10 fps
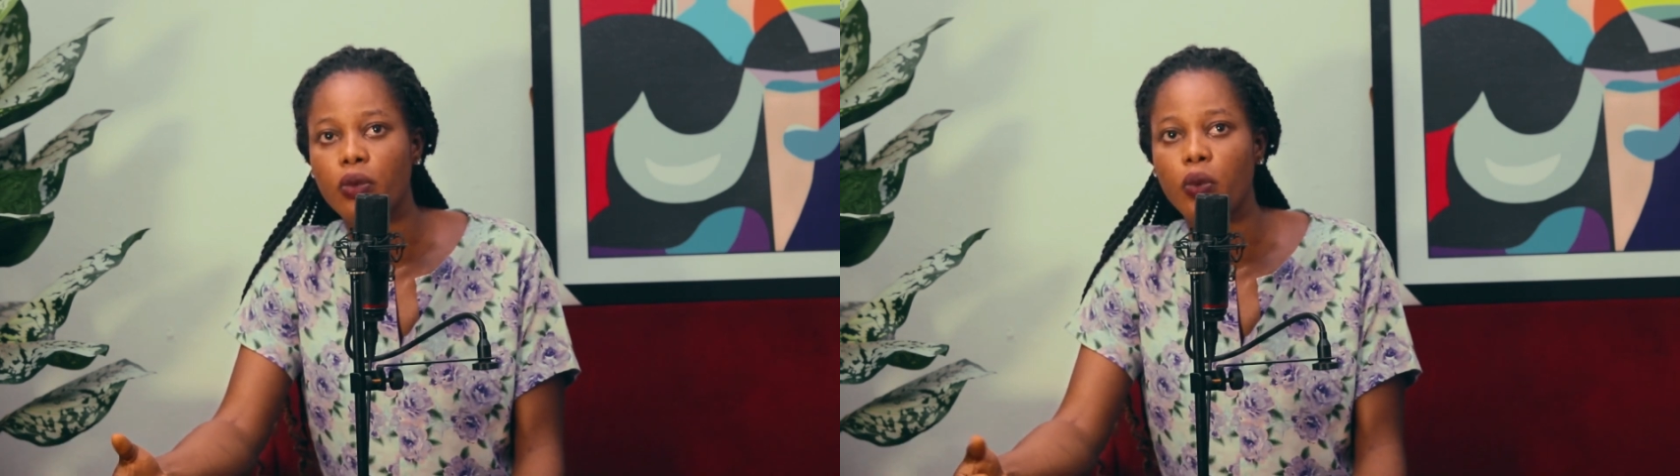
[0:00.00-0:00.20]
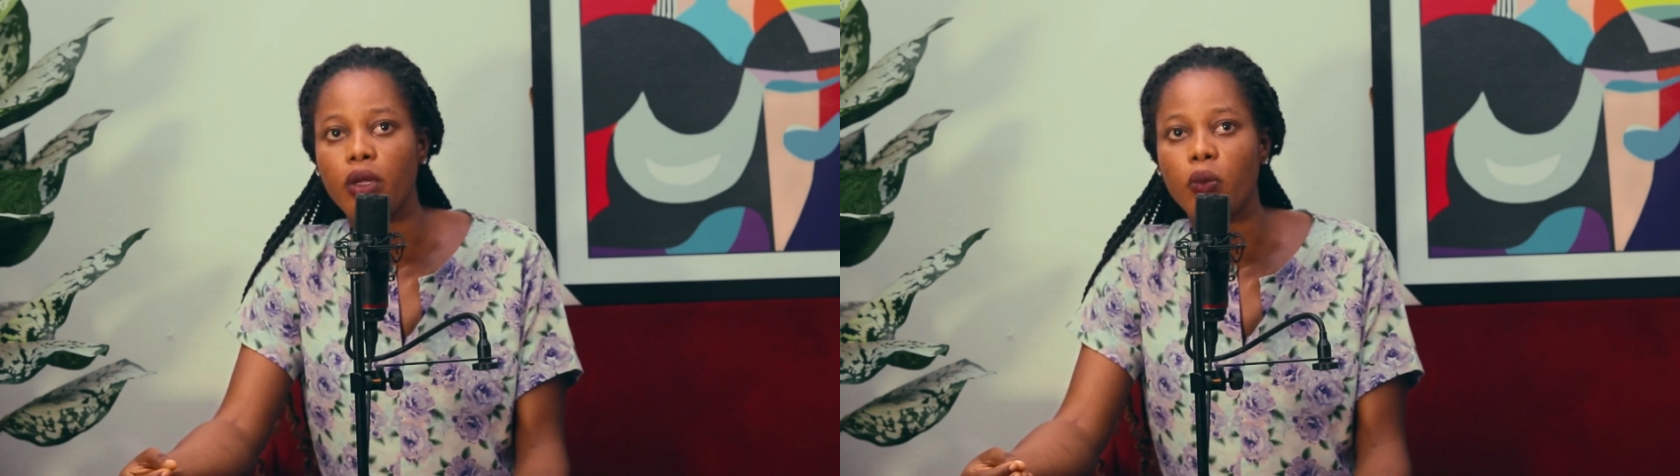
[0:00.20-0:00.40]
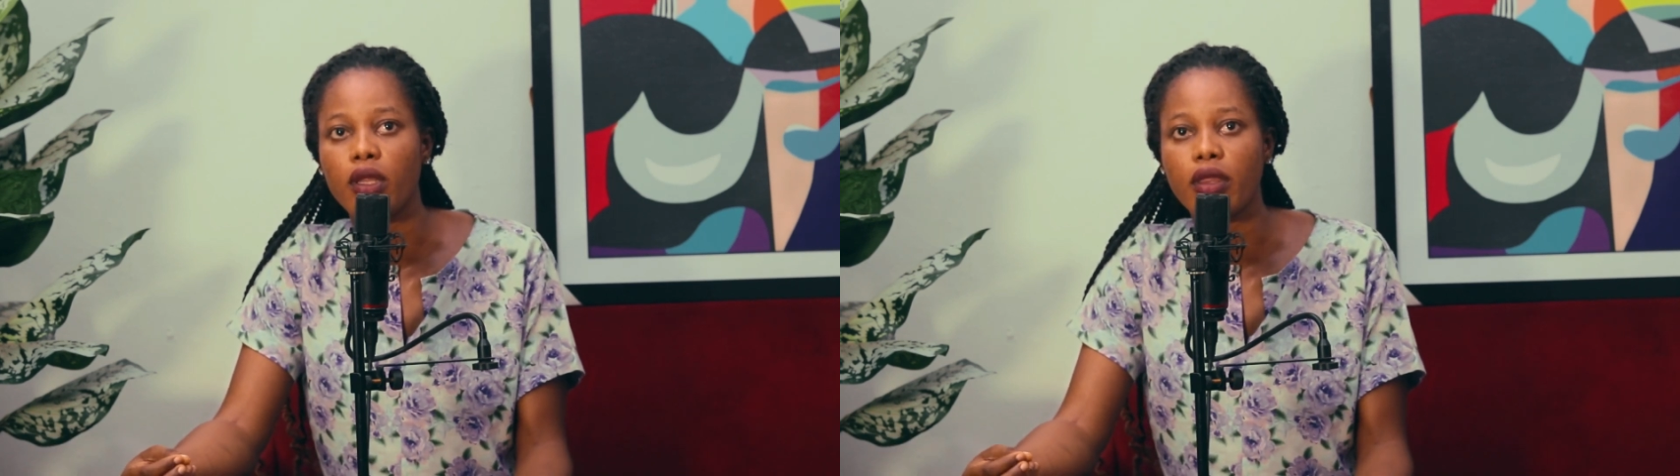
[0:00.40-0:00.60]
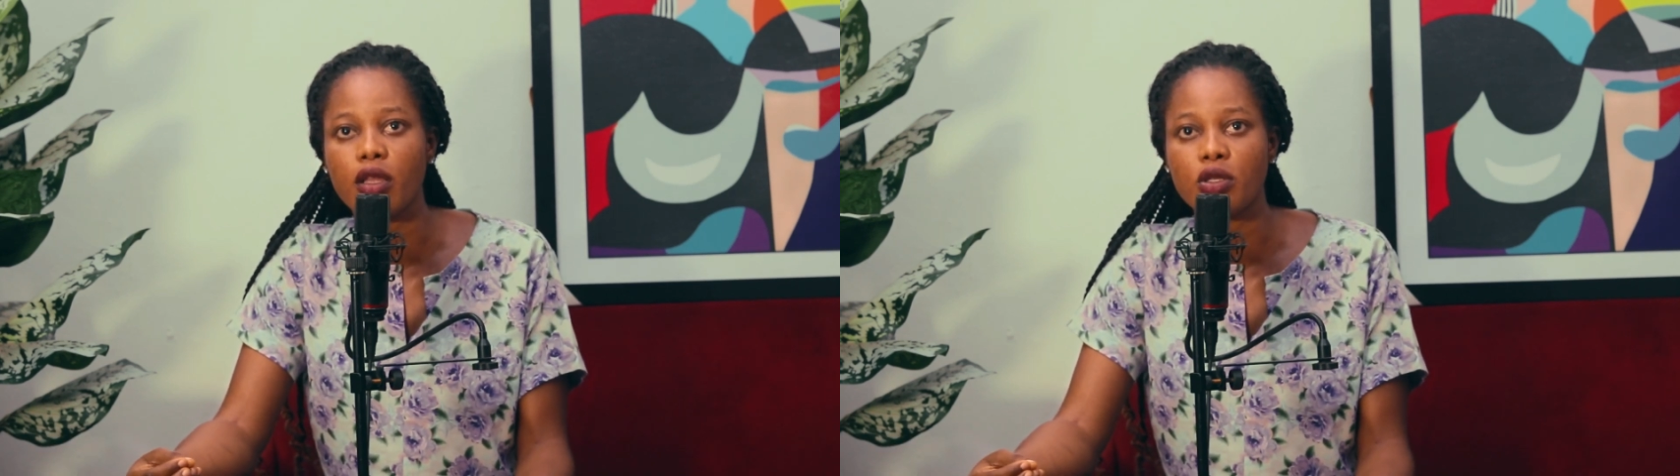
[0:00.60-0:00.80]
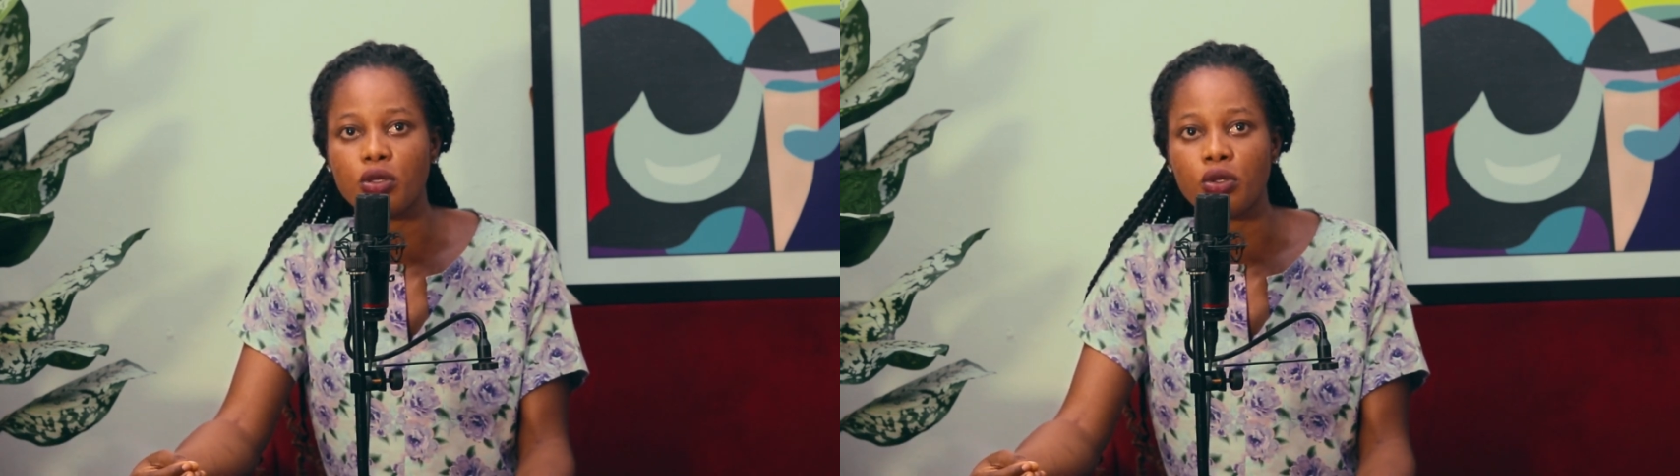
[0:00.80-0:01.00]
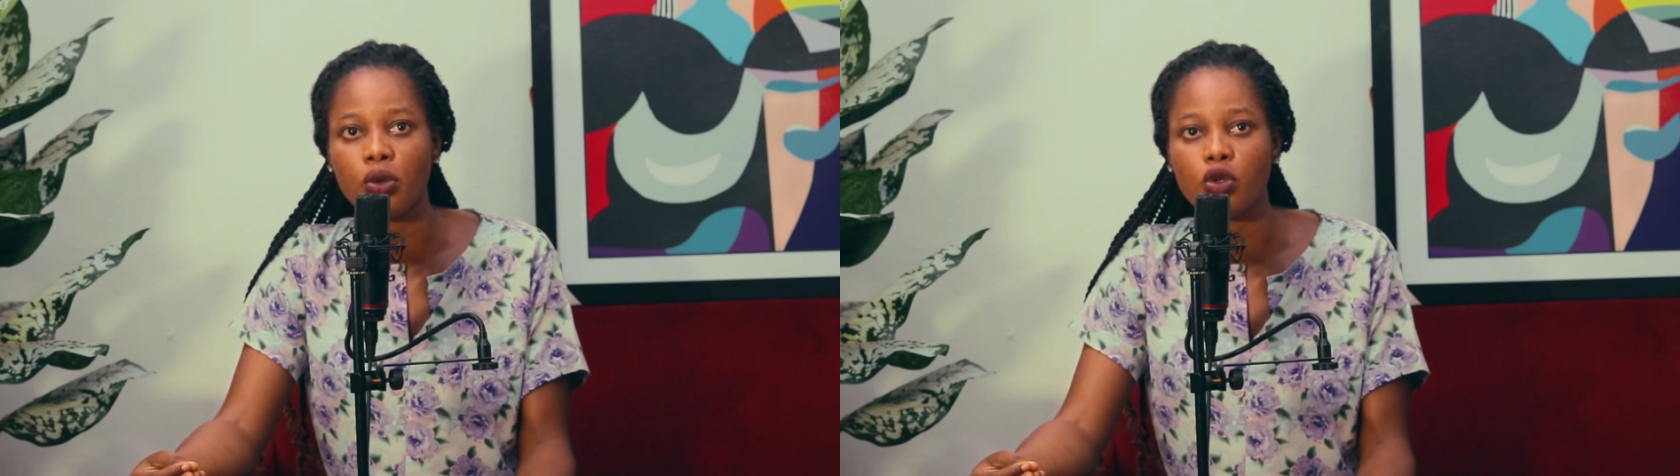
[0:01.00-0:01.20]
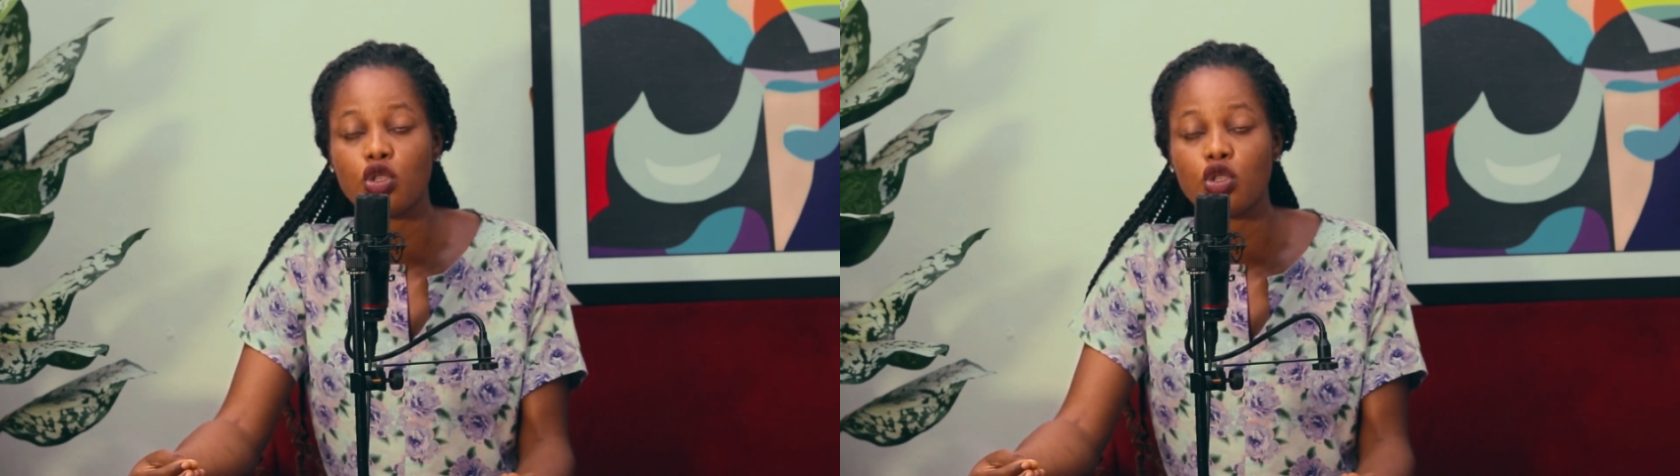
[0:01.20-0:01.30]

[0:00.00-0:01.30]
to